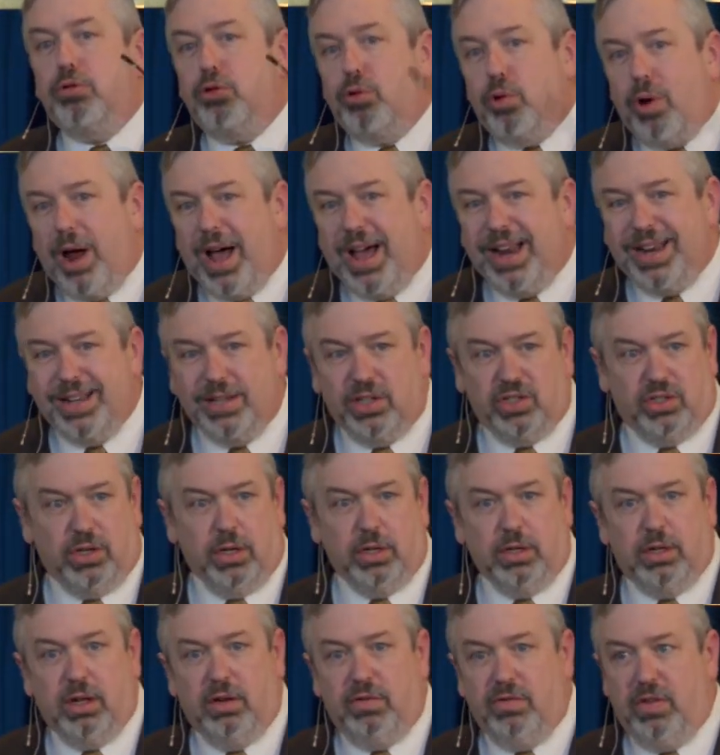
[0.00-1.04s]

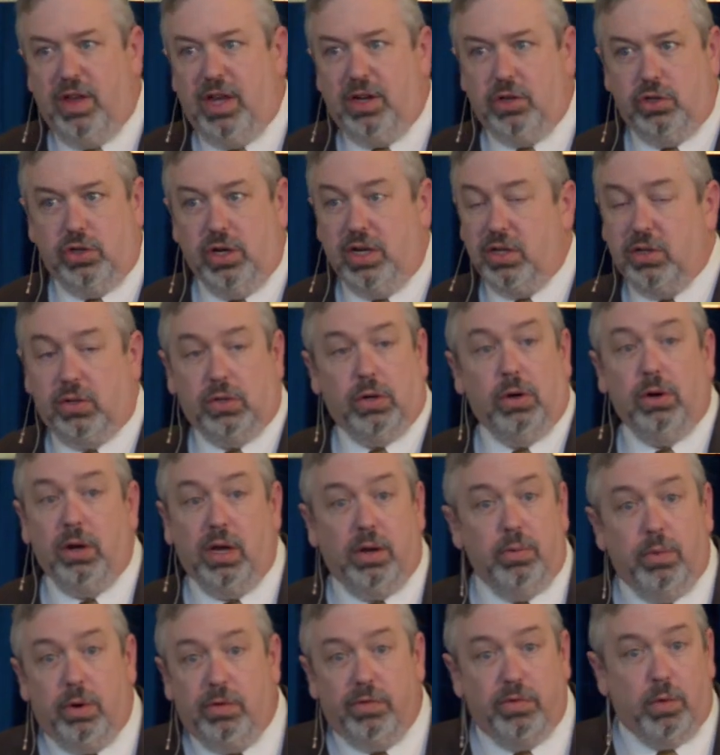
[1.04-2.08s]
Protestant conviction. It's
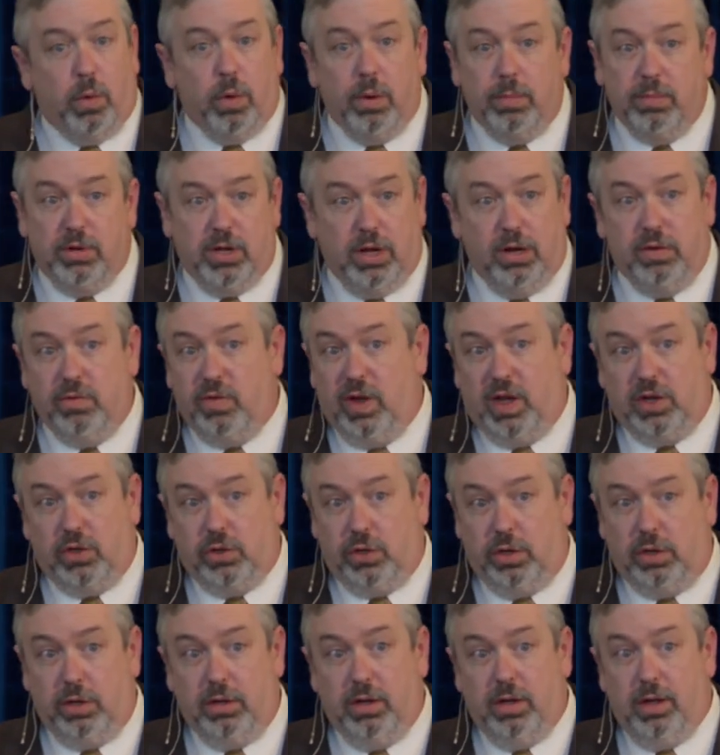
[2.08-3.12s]
certainly Reformed
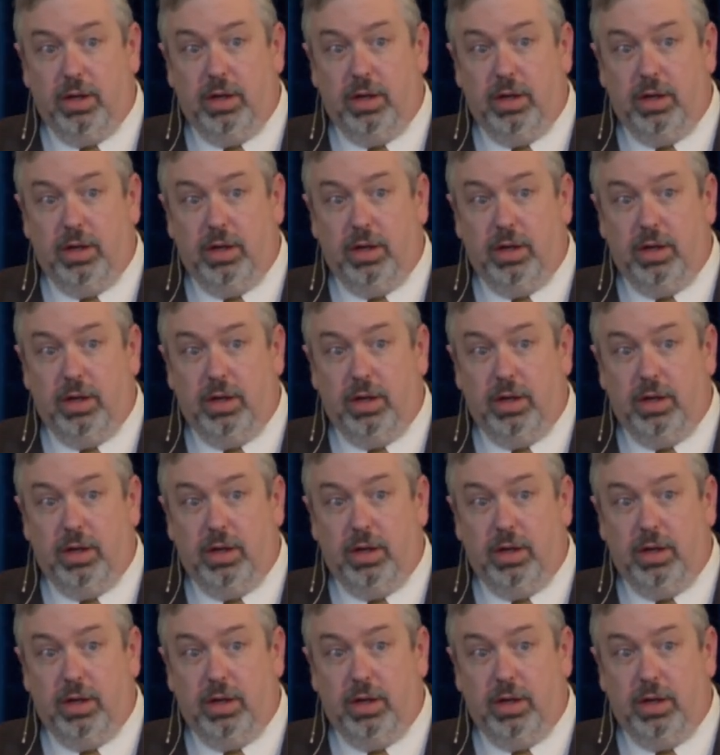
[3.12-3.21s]
conviction,